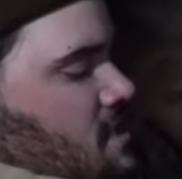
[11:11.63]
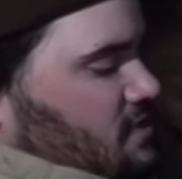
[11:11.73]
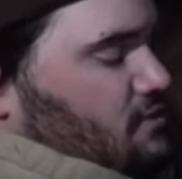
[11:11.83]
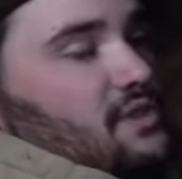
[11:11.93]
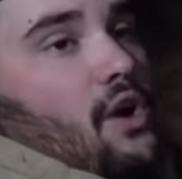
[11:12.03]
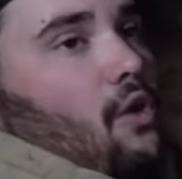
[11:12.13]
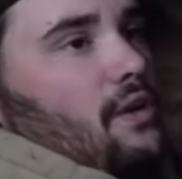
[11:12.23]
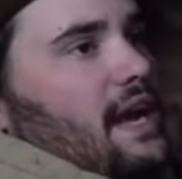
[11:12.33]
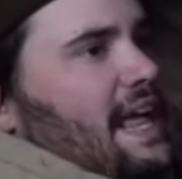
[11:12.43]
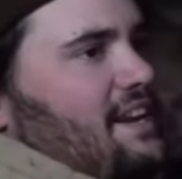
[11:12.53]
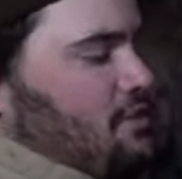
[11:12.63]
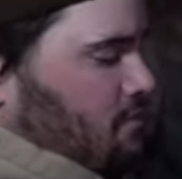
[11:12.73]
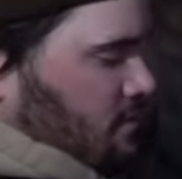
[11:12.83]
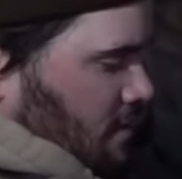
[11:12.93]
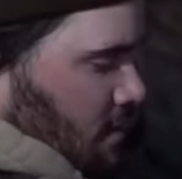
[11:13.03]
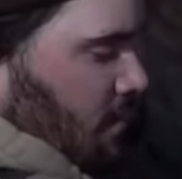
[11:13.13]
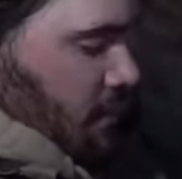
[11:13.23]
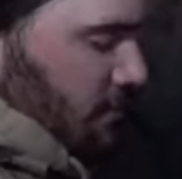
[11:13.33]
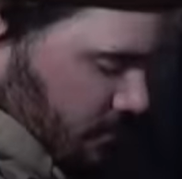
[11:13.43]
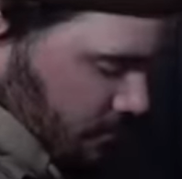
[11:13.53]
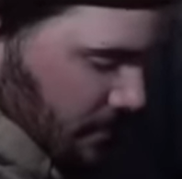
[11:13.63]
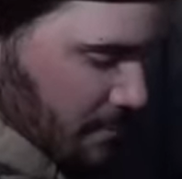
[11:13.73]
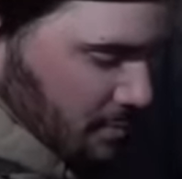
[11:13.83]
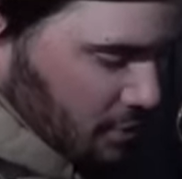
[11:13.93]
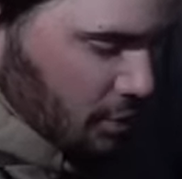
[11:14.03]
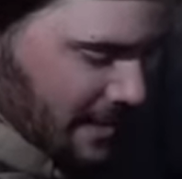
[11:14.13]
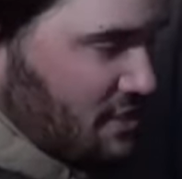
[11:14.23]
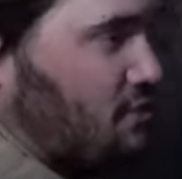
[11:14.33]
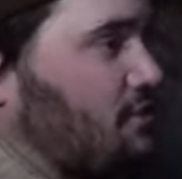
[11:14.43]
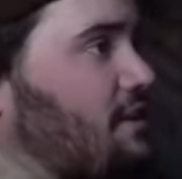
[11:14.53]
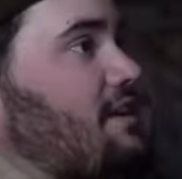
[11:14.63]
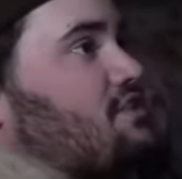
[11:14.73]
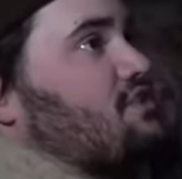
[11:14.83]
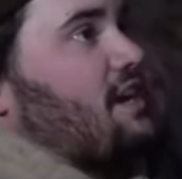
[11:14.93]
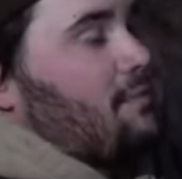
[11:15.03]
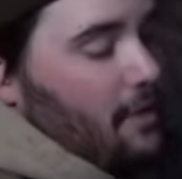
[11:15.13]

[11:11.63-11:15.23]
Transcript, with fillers: Dude, oh God, how do you, I'm gonna, I'm gonna blow my shoulder out just trying to